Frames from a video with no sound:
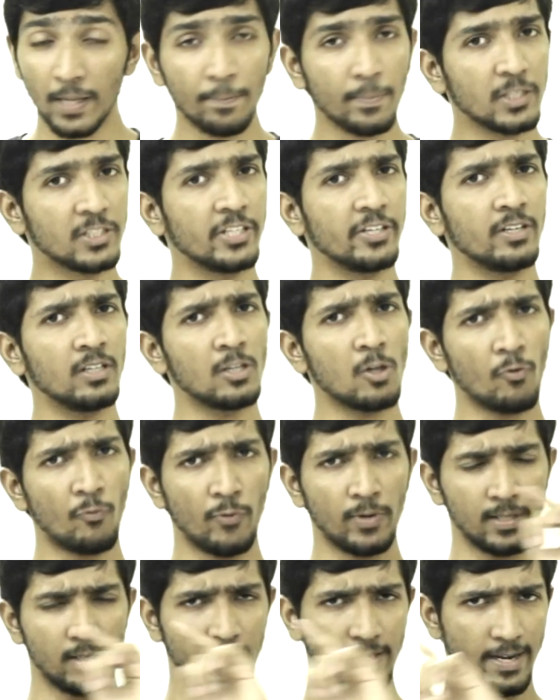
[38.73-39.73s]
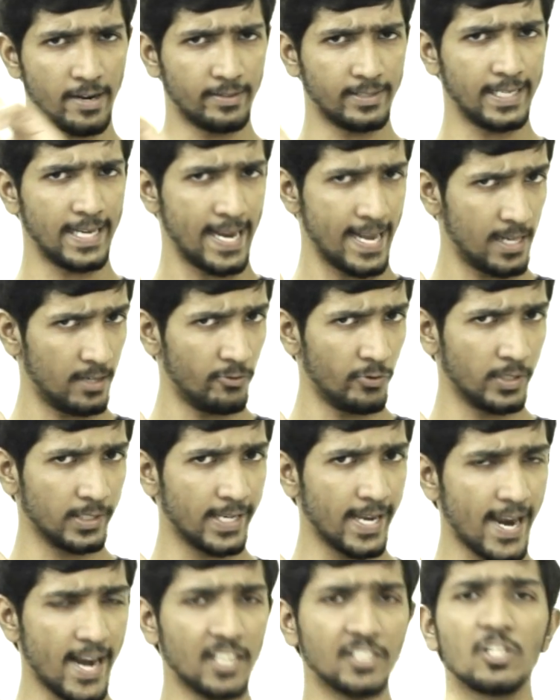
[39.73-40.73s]
immaterial of whether they are the L1
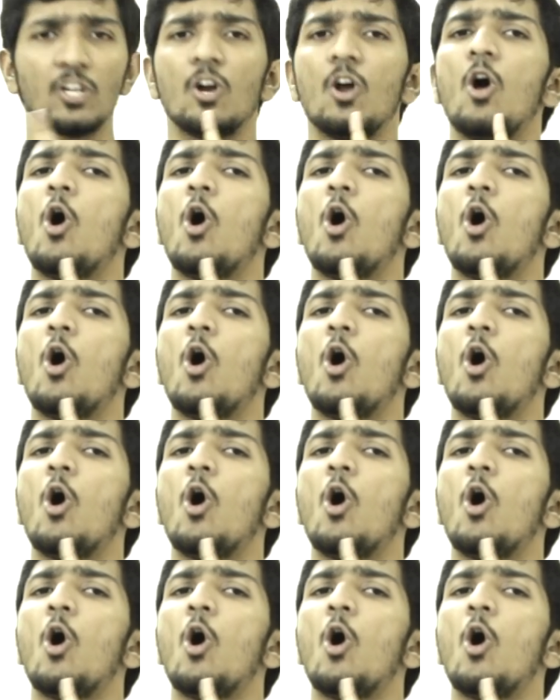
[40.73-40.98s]
cache